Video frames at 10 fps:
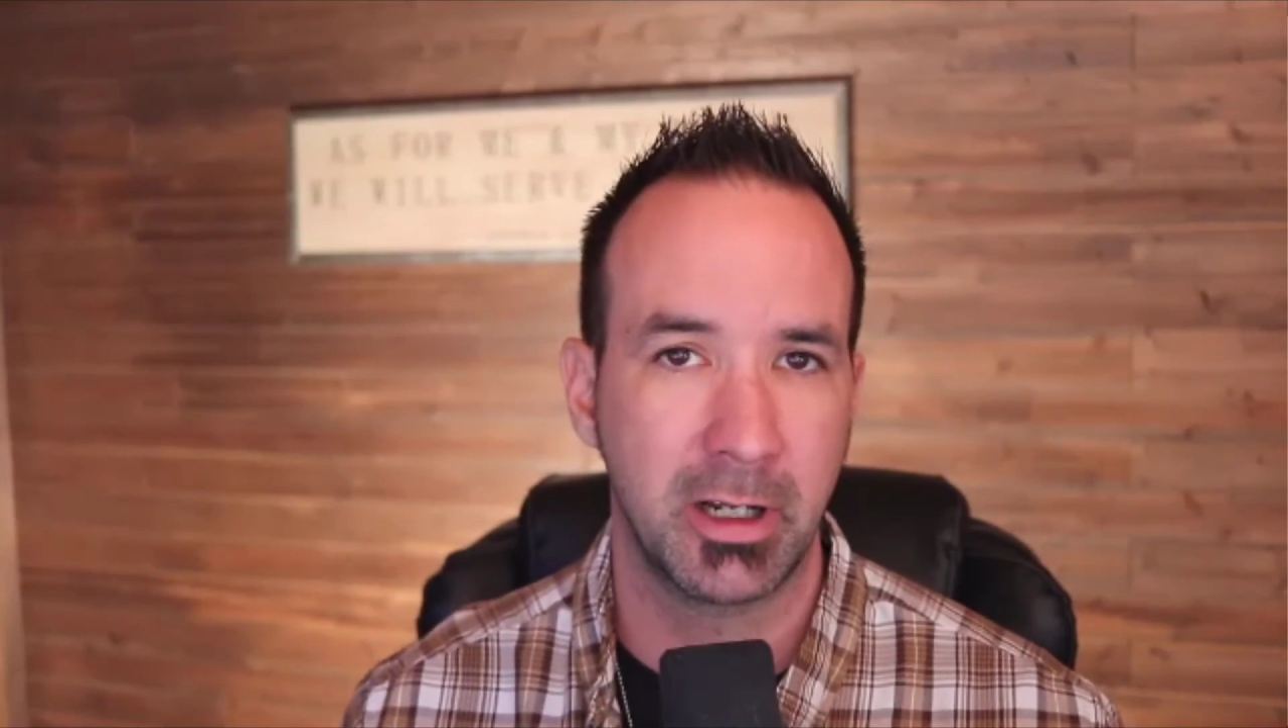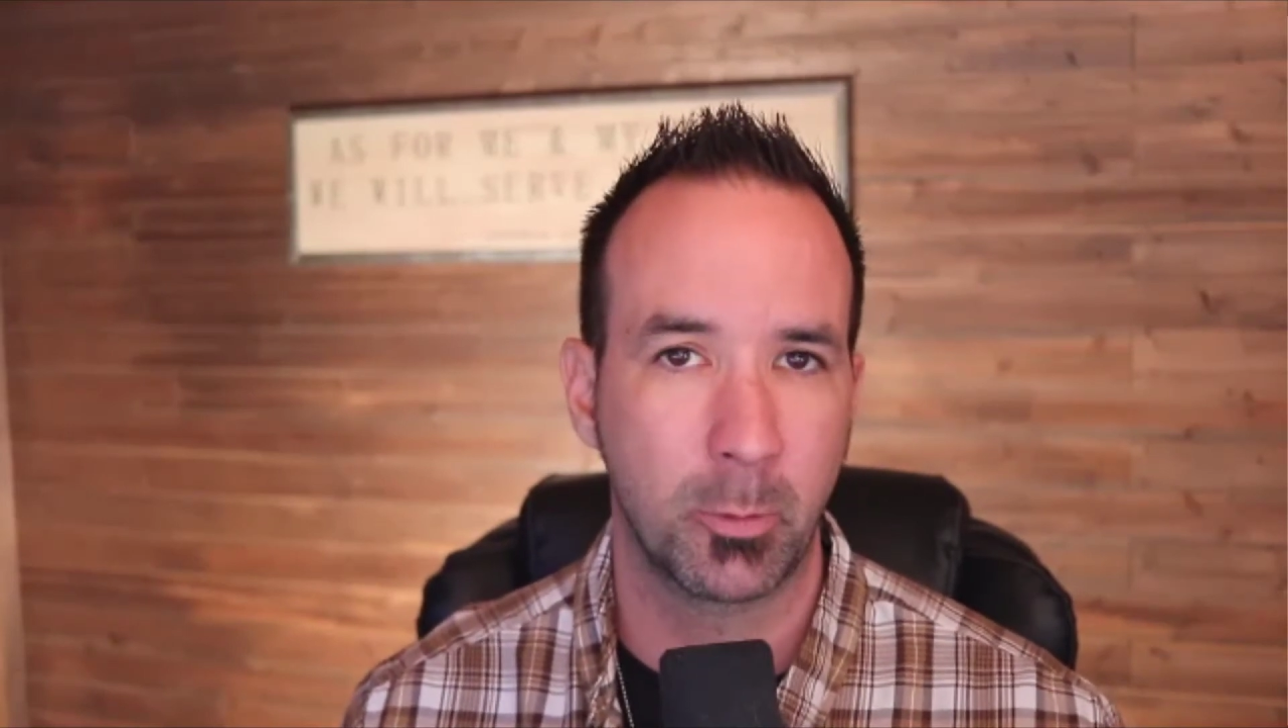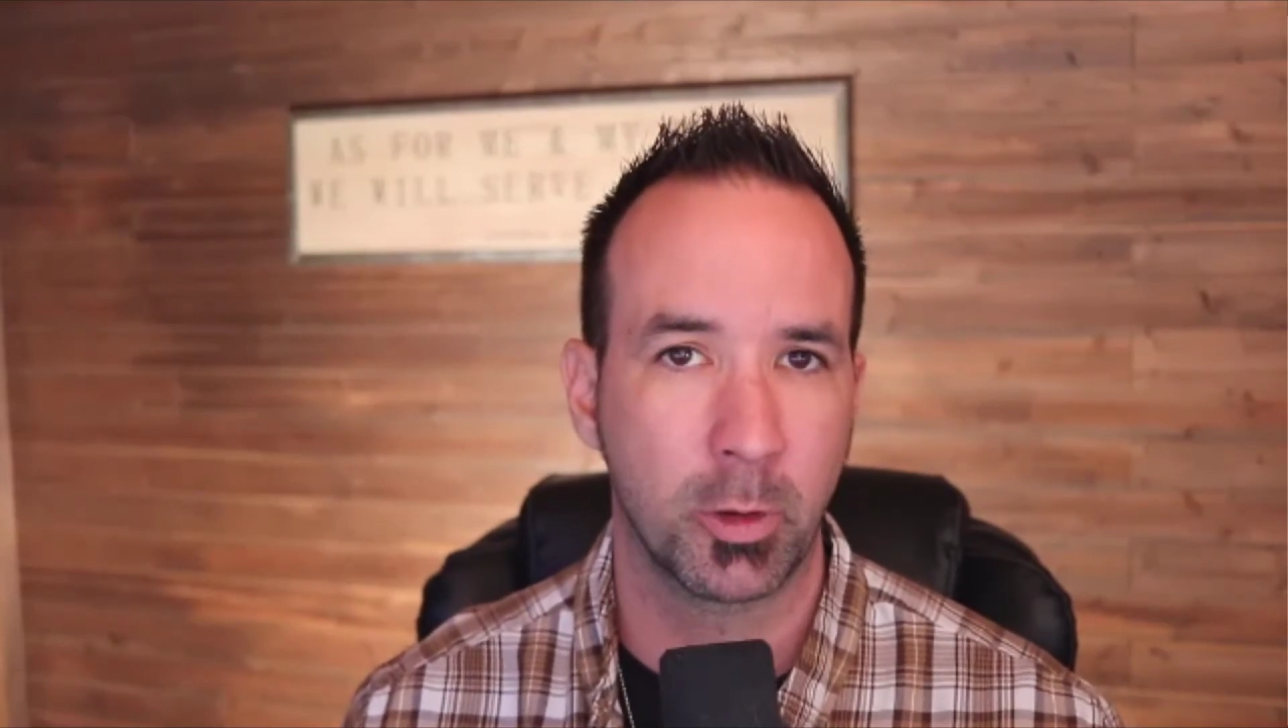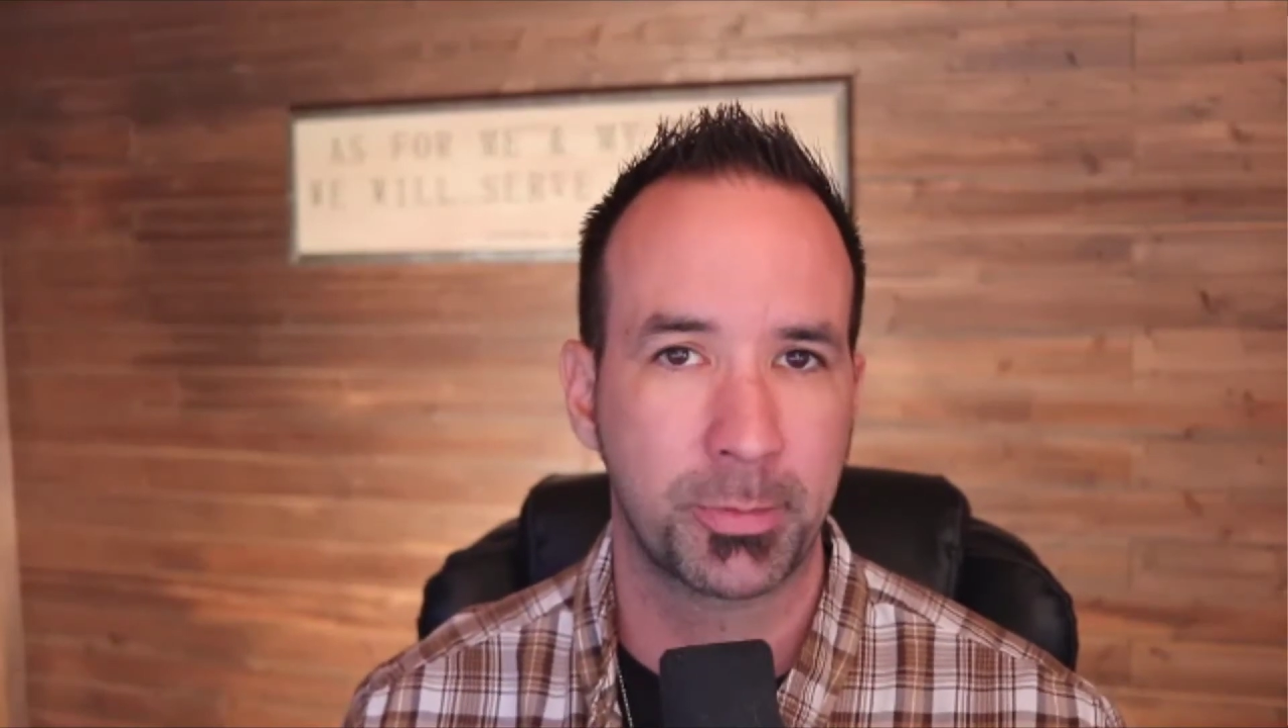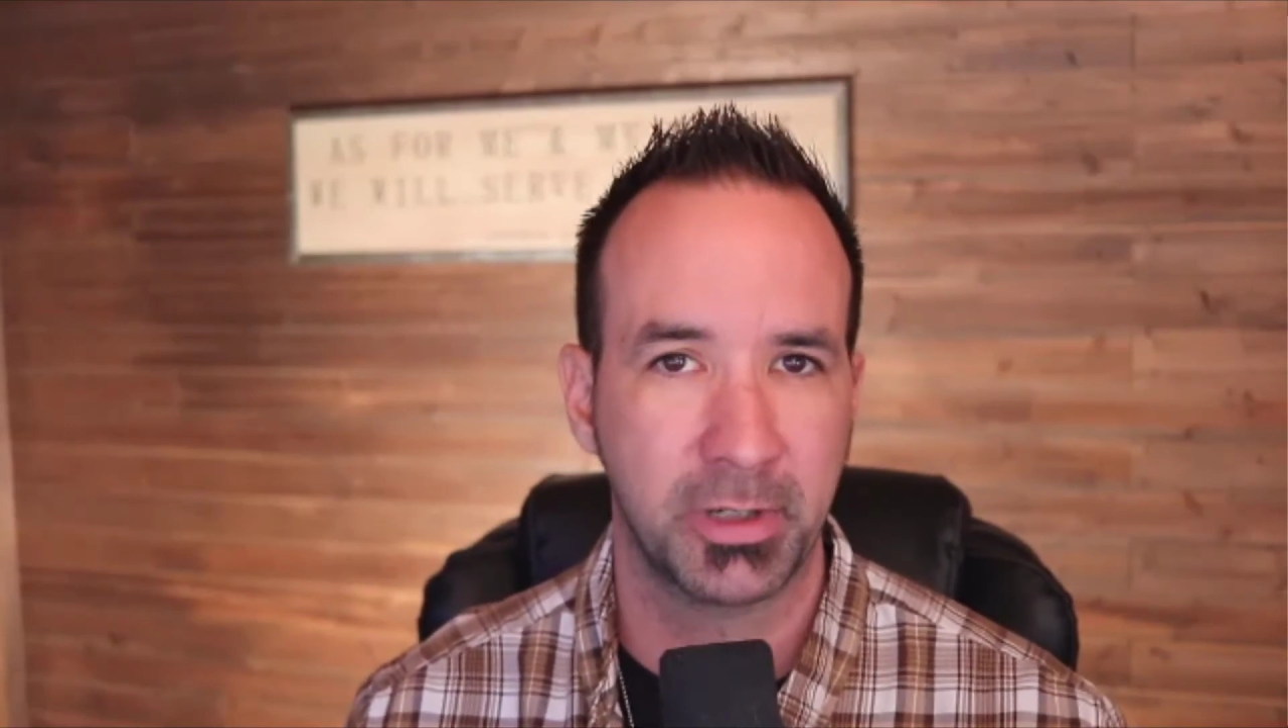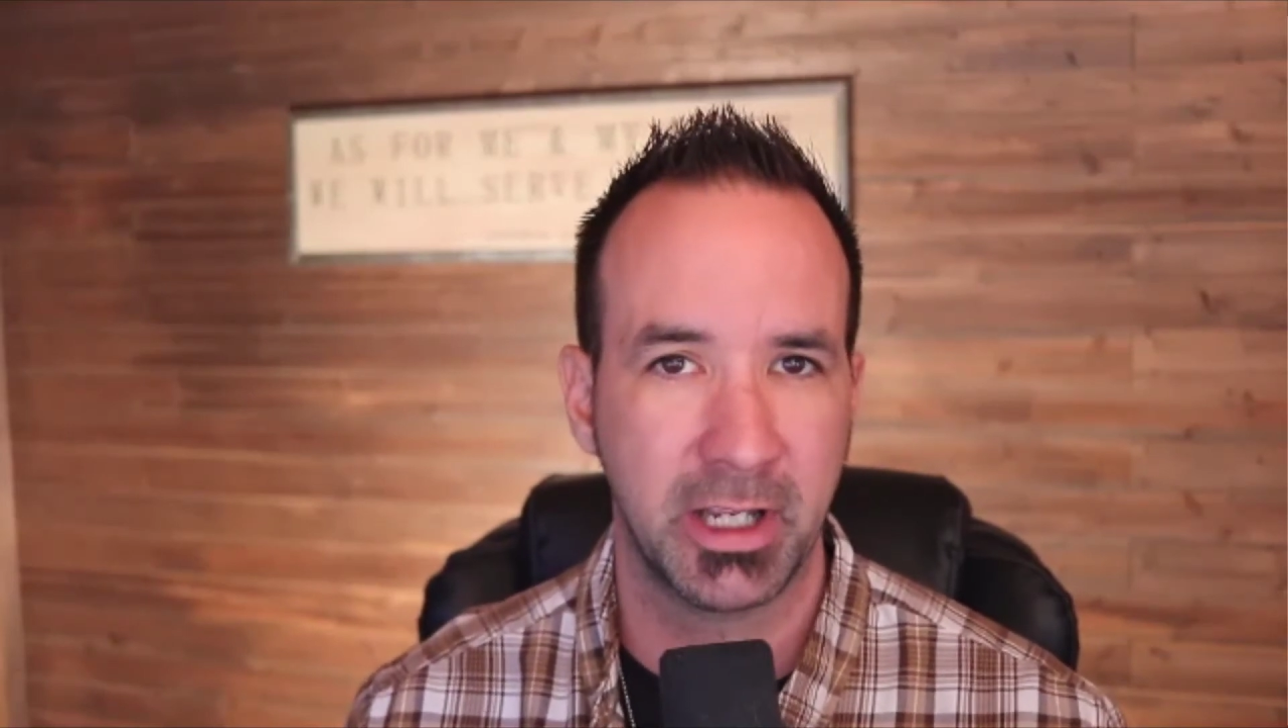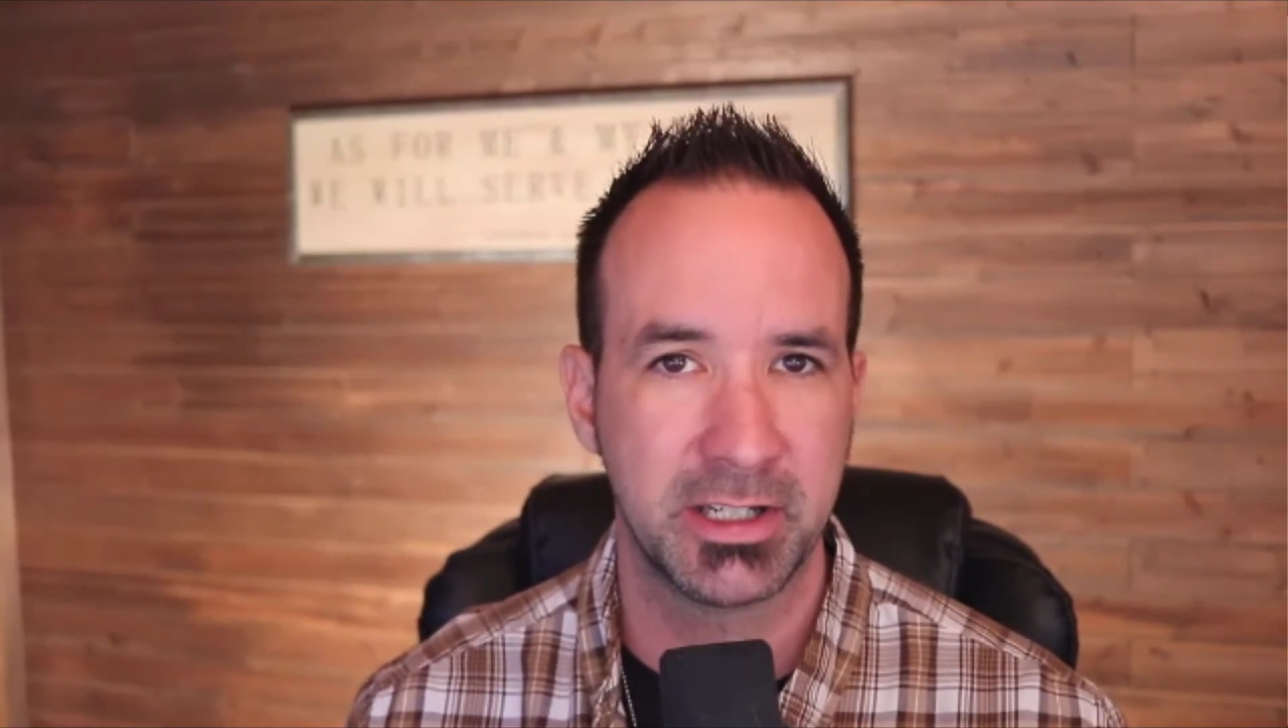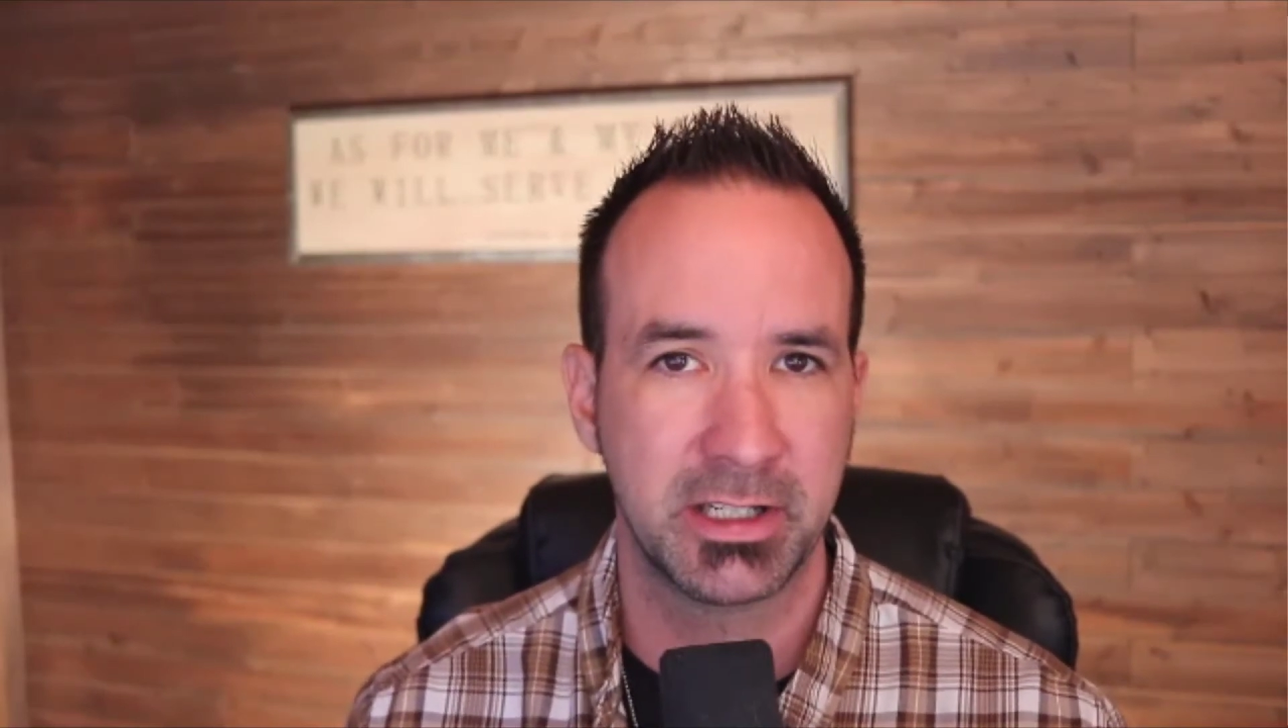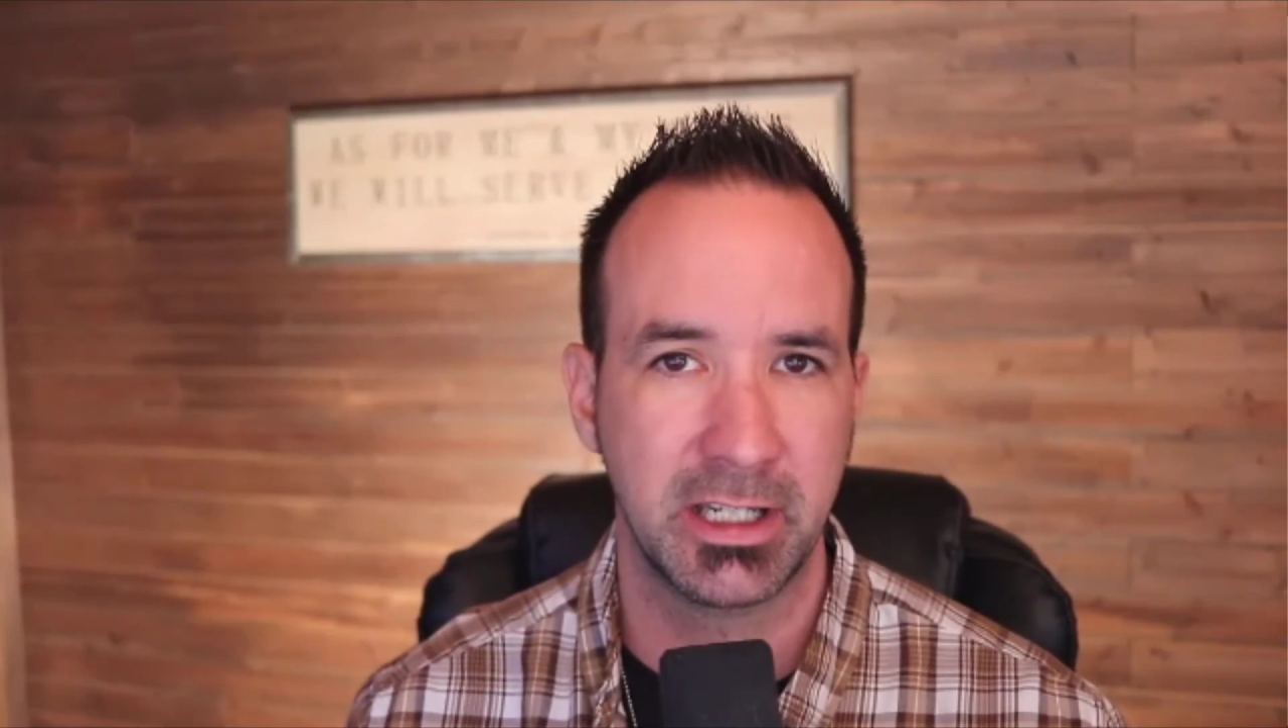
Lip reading: a WordPress